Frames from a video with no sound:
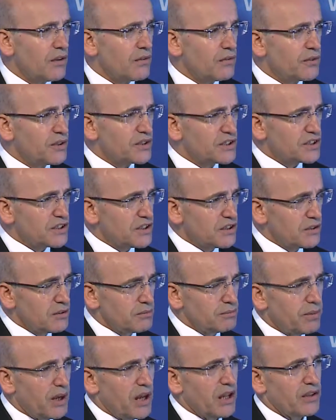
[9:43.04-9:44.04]
Fiscal
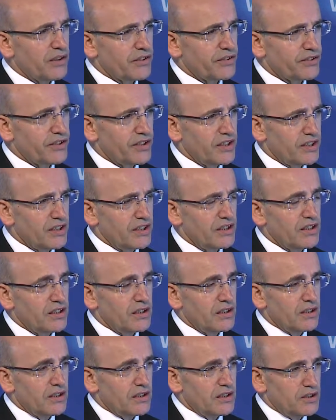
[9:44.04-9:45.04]
policy
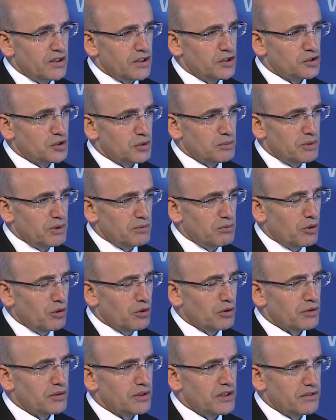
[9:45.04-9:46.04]
needs to be
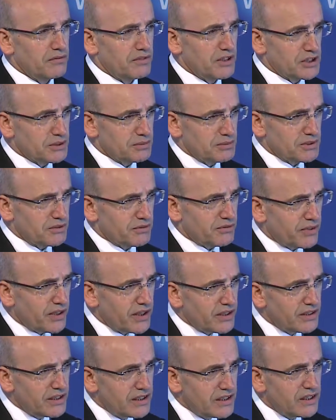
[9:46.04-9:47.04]
more
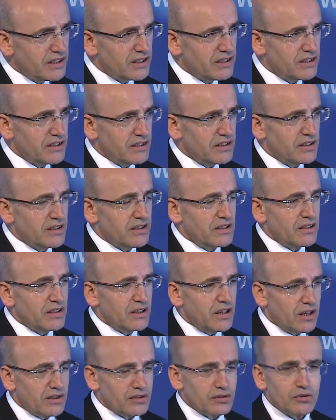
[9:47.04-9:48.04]
investment-friendly
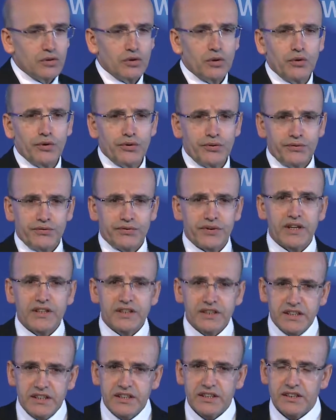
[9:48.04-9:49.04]
and
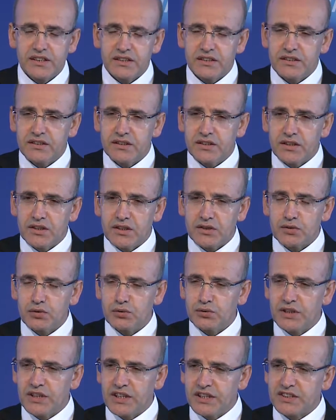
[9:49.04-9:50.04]
growth-friendly to
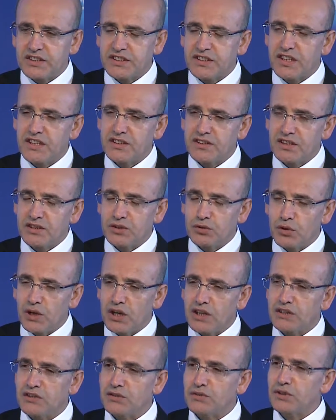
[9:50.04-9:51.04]
the extent that you
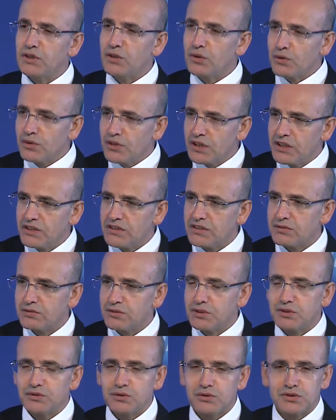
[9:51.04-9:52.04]
either reorient
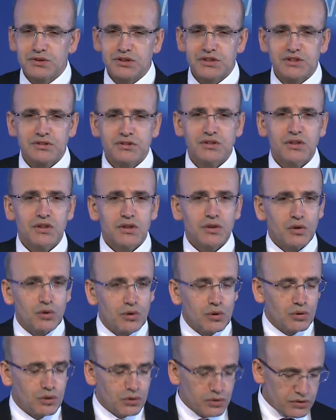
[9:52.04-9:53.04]
resources
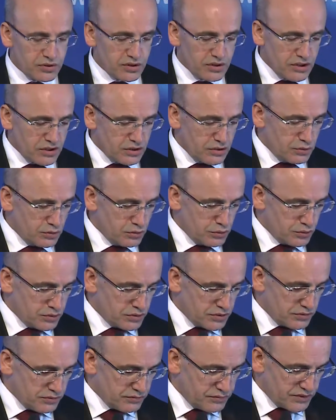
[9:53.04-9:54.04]
or
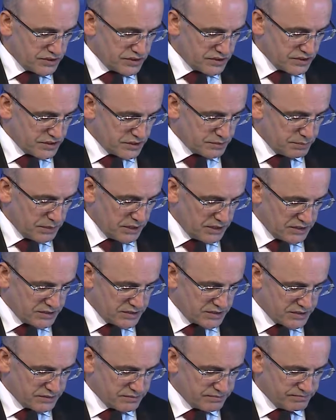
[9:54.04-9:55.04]
use fiscal
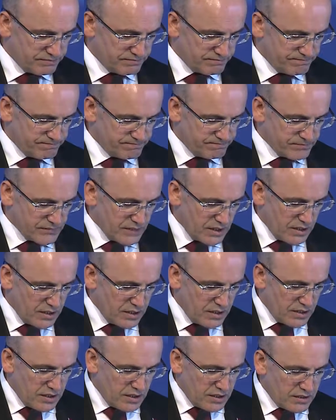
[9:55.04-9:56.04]
space.
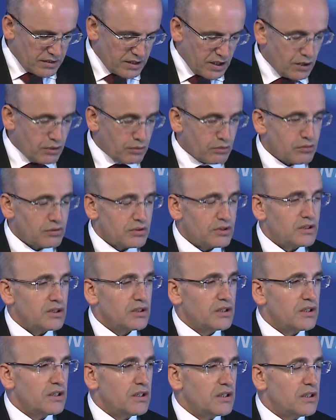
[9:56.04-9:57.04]
Now,
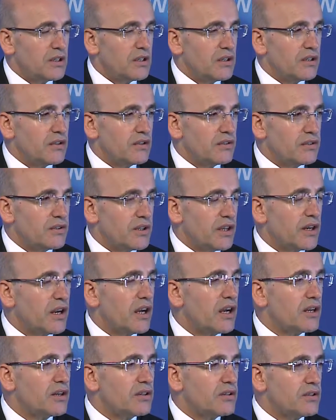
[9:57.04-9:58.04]
there
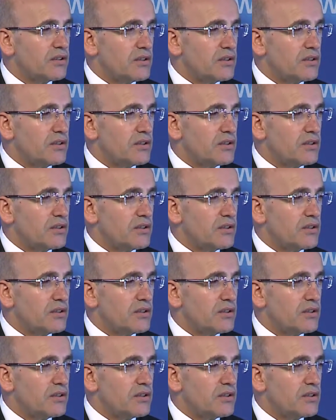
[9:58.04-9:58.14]
are,